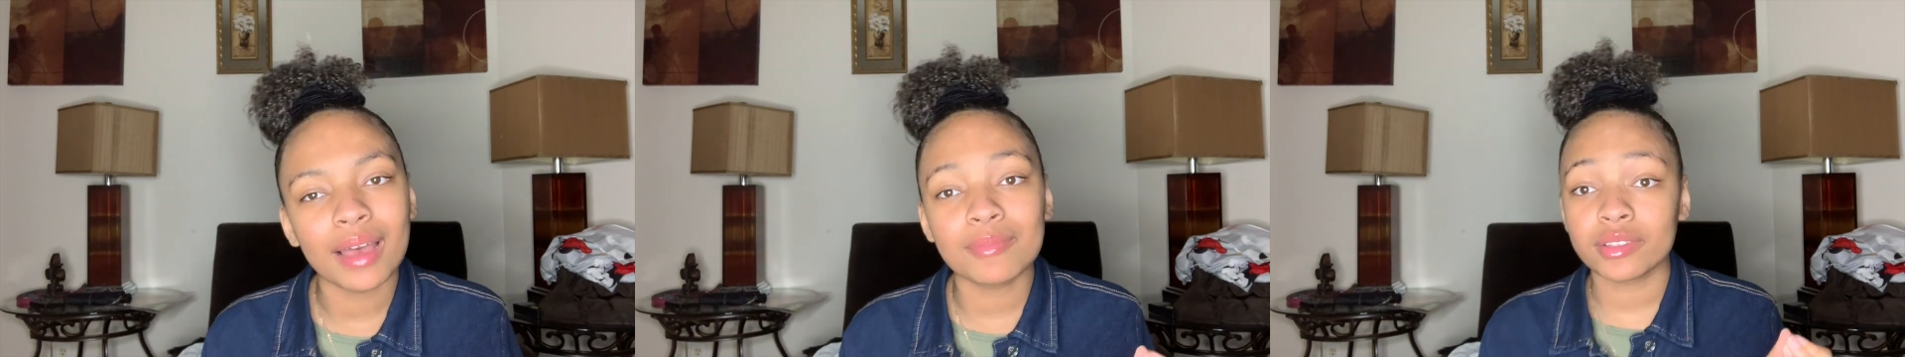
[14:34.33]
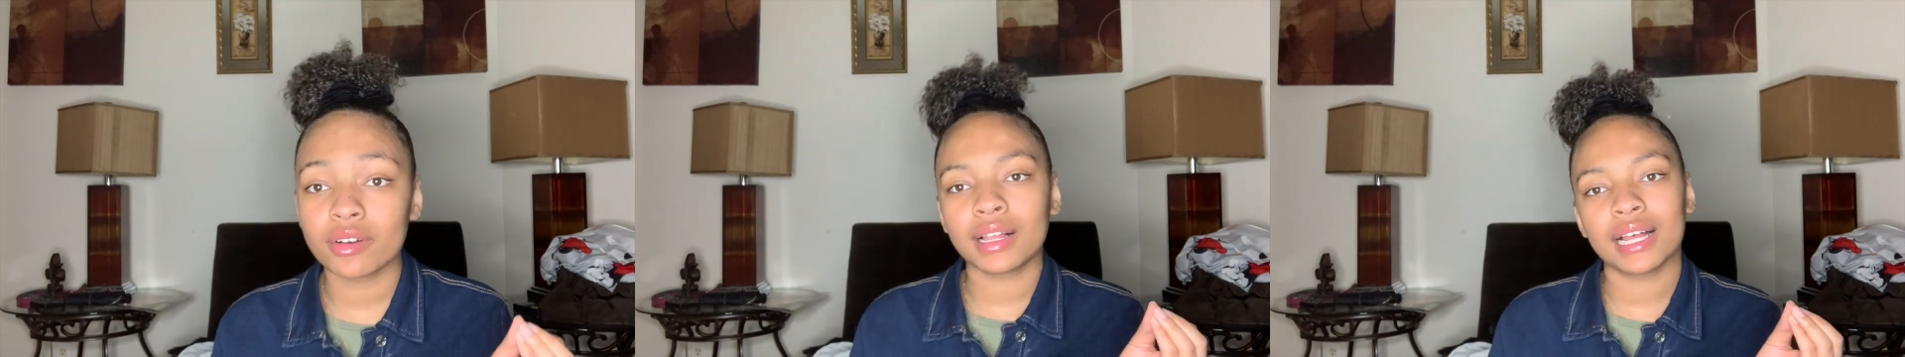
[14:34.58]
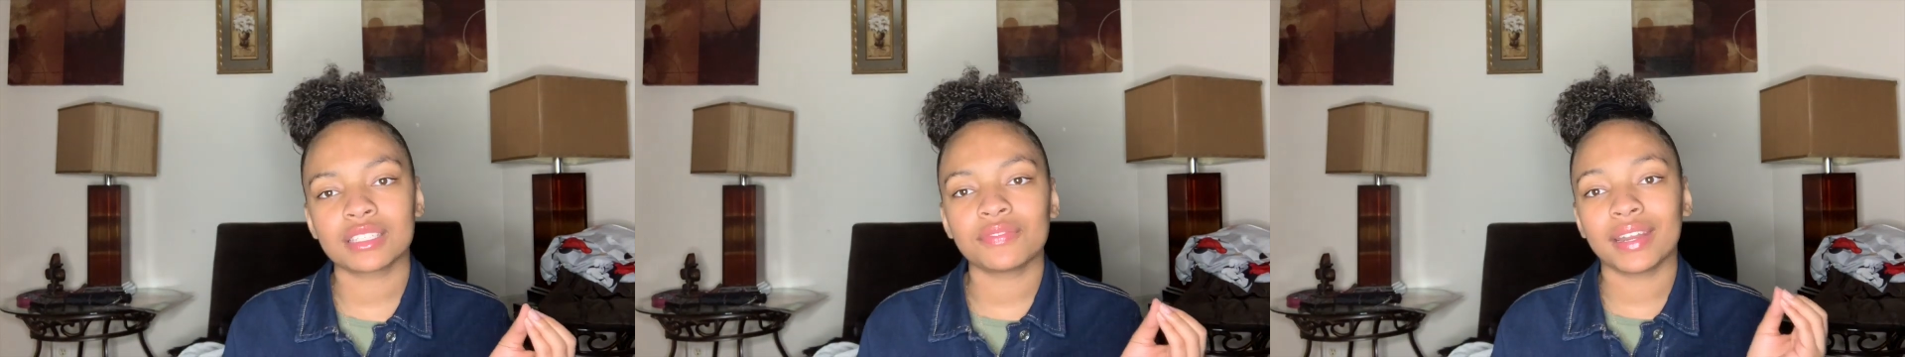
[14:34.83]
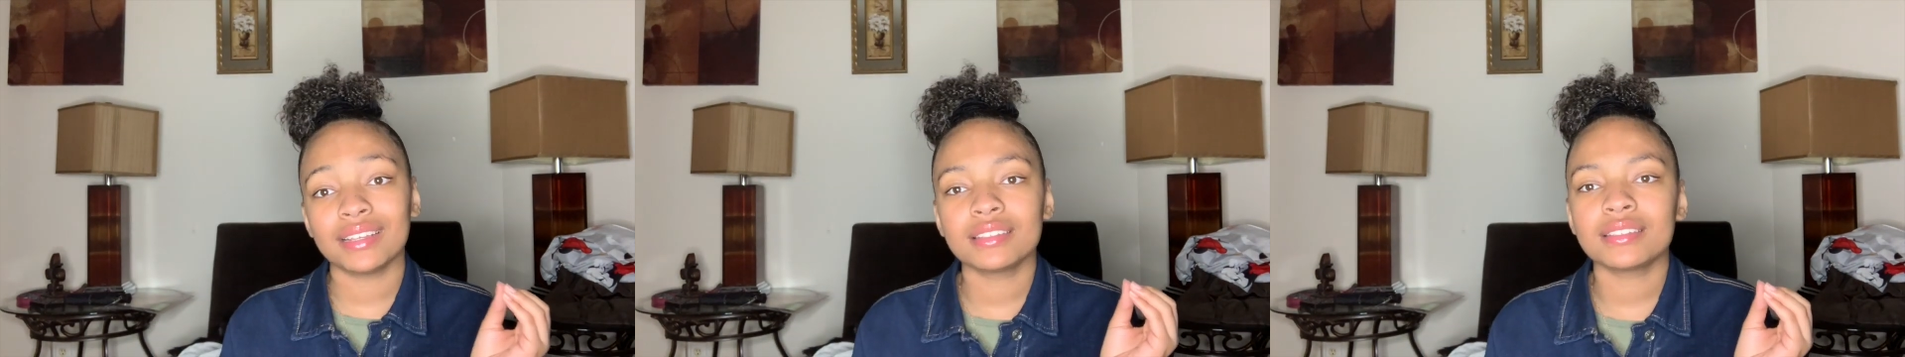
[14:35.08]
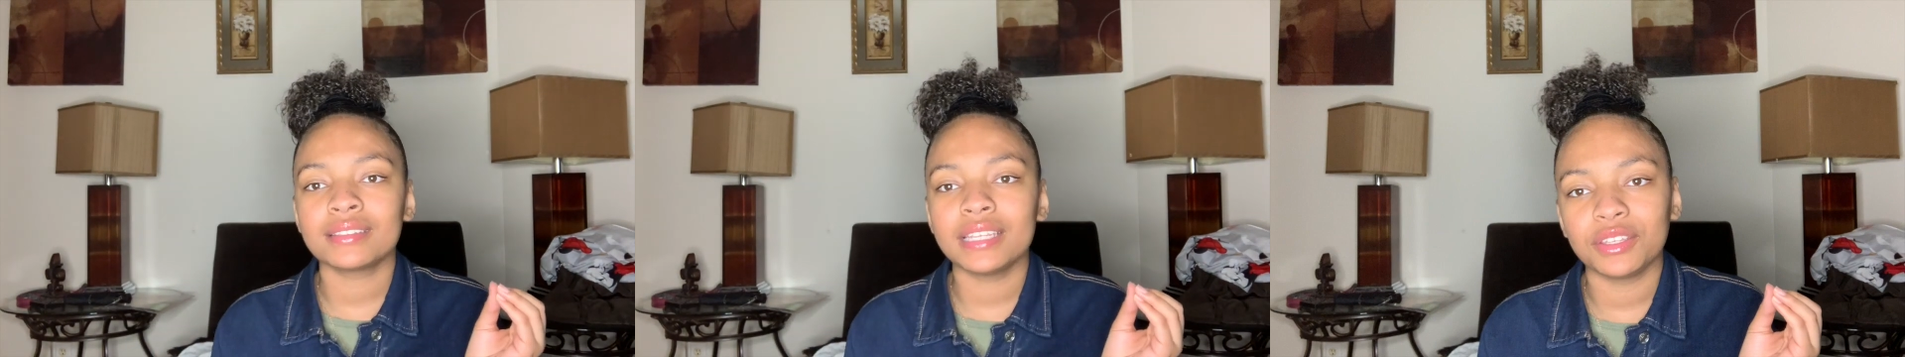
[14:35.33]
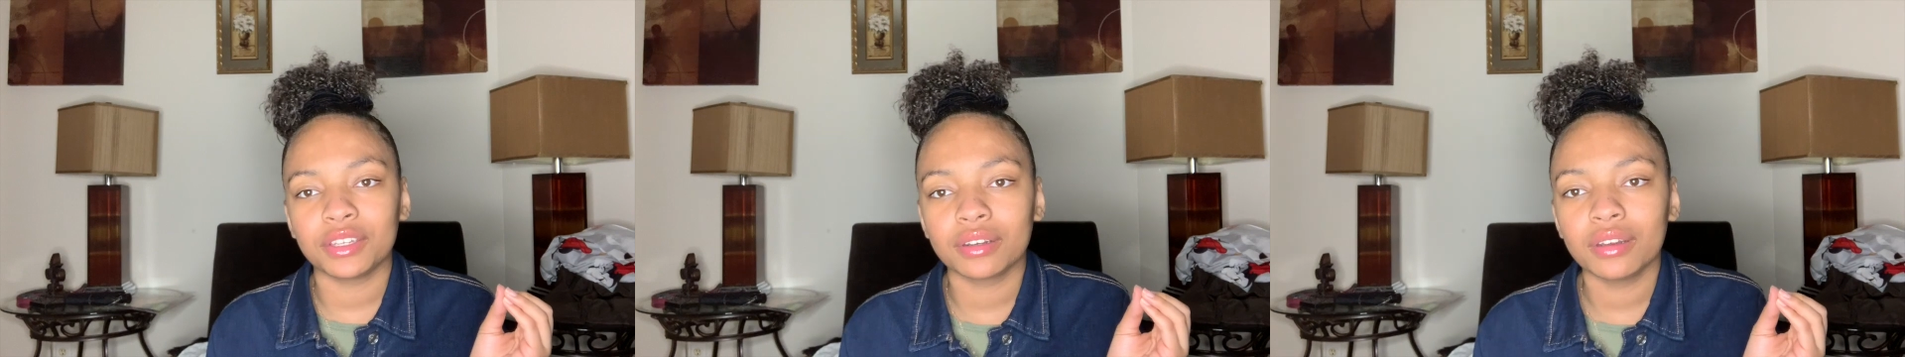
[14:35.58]
I'm still classified as a
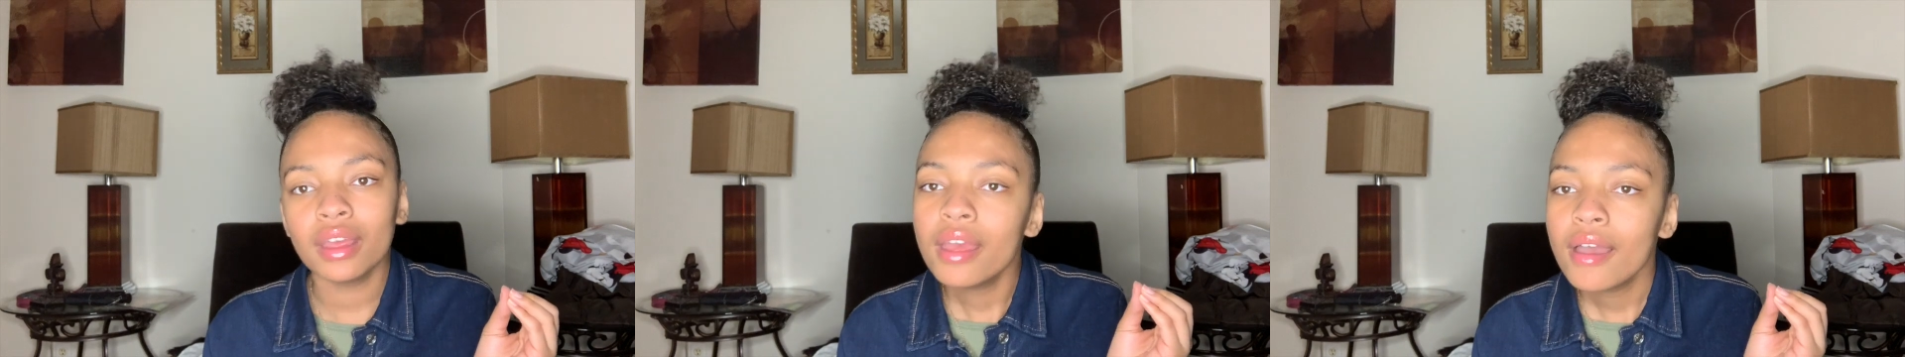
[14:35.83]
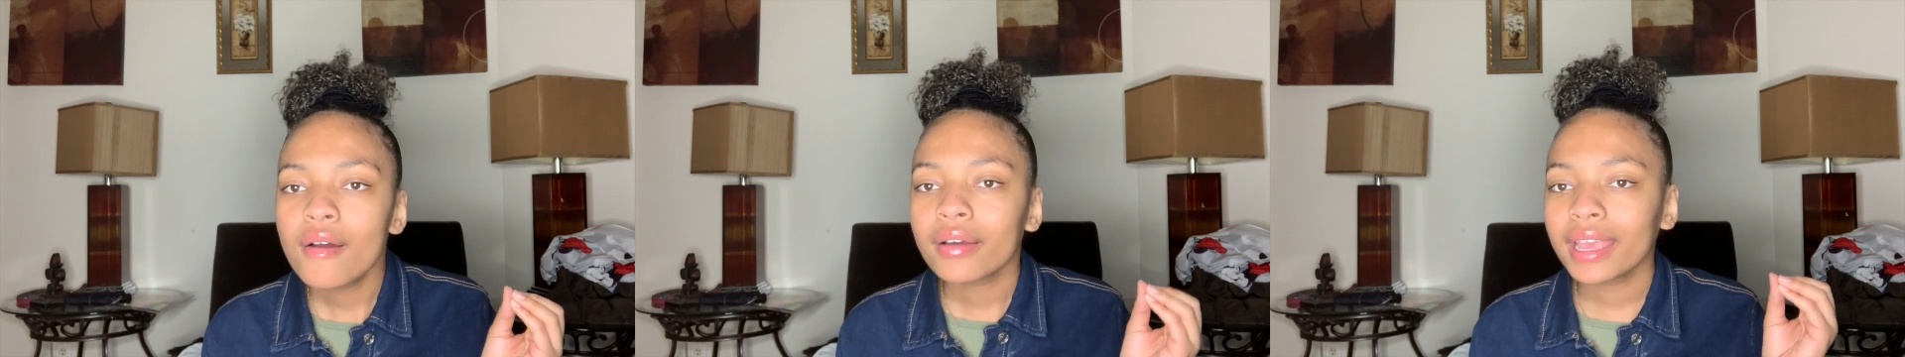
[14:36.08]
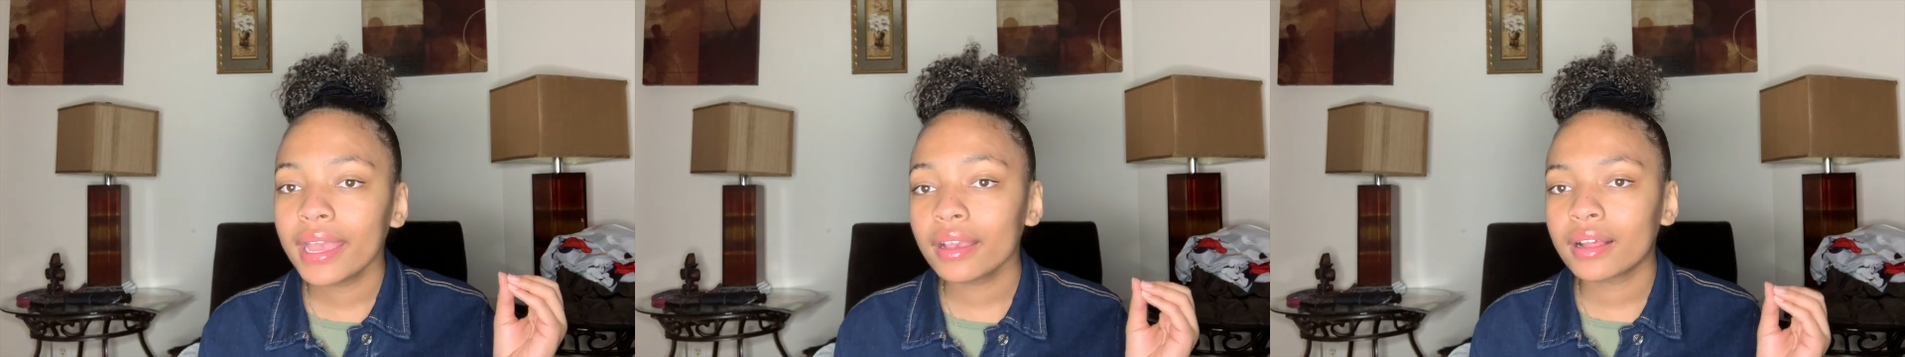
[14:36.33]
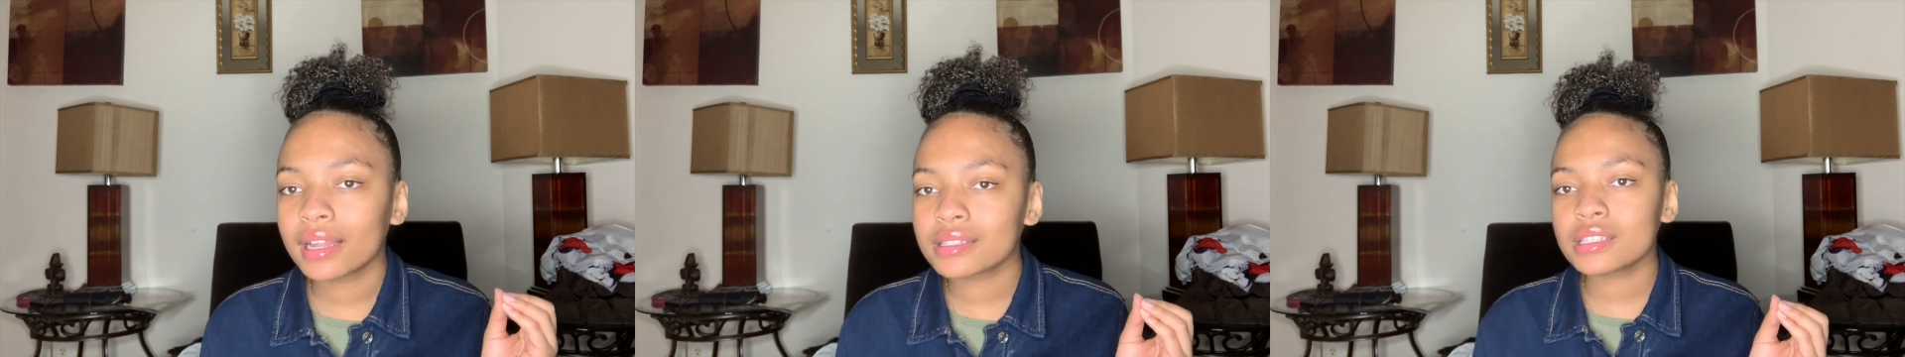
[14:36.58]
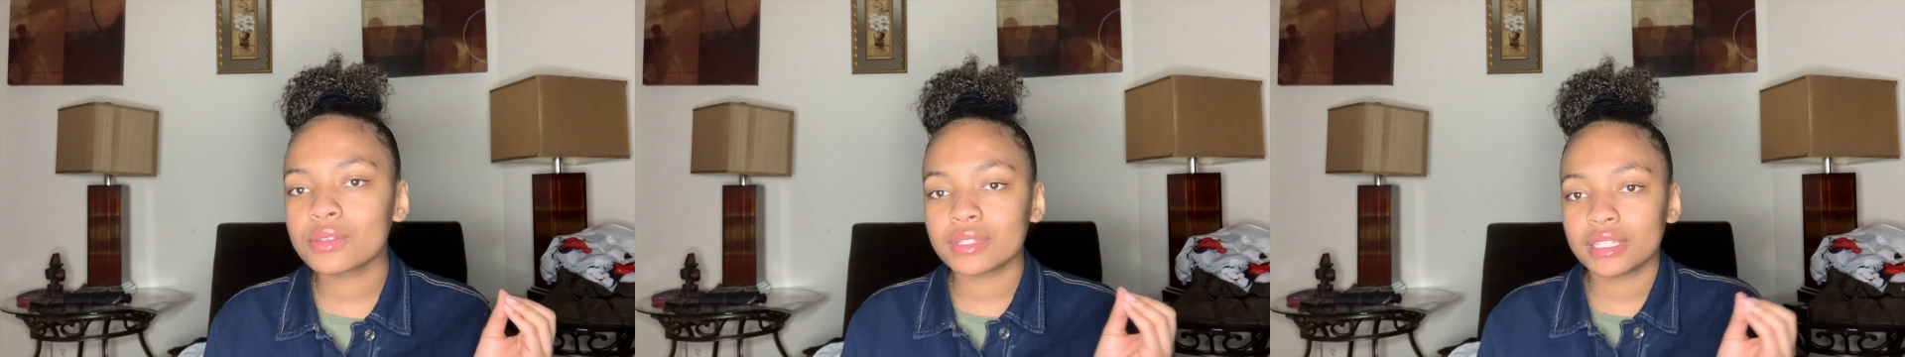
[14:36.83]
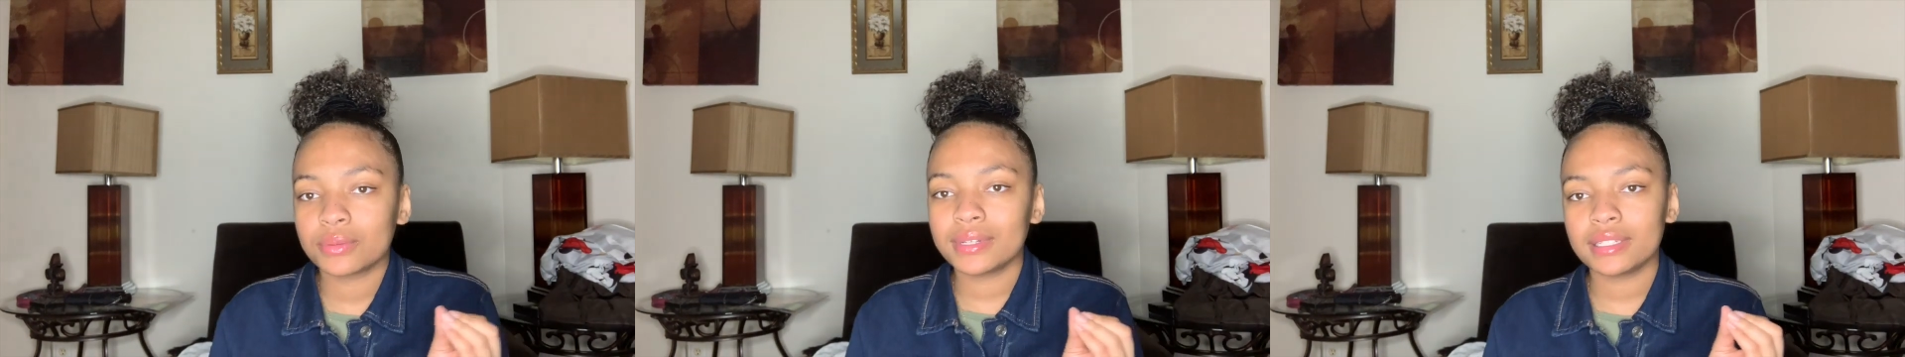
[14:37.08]
senior. Okay, class of
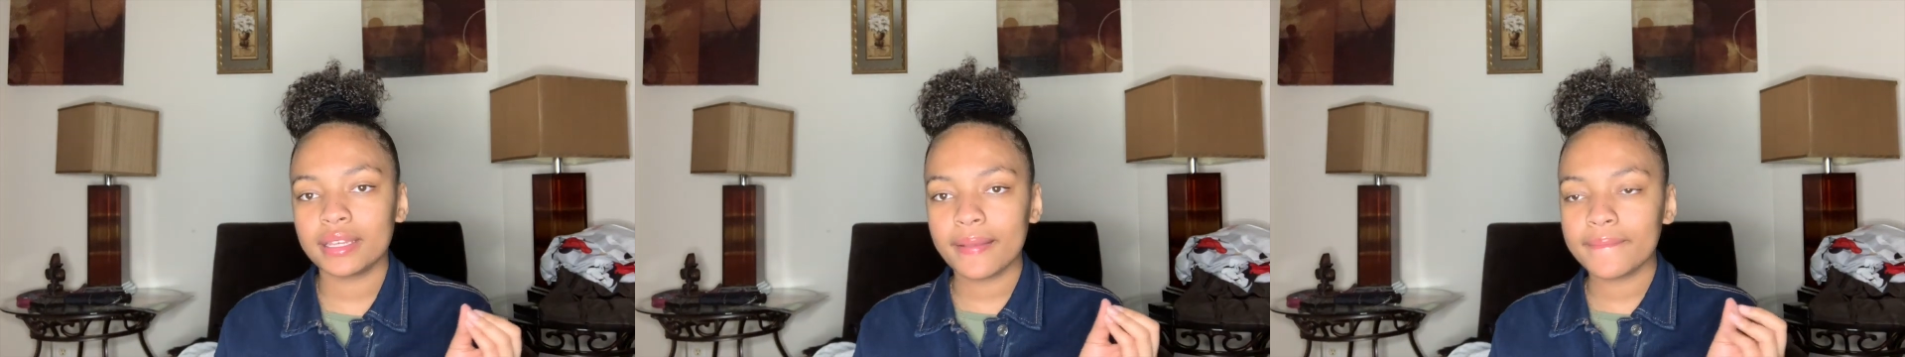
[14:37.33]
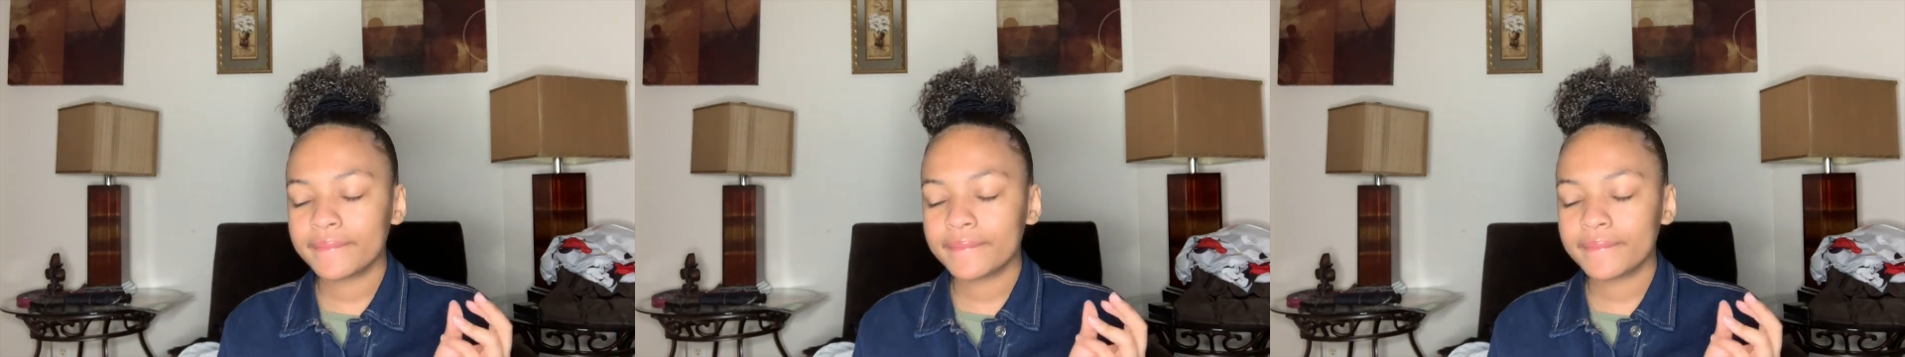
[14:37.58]
2020.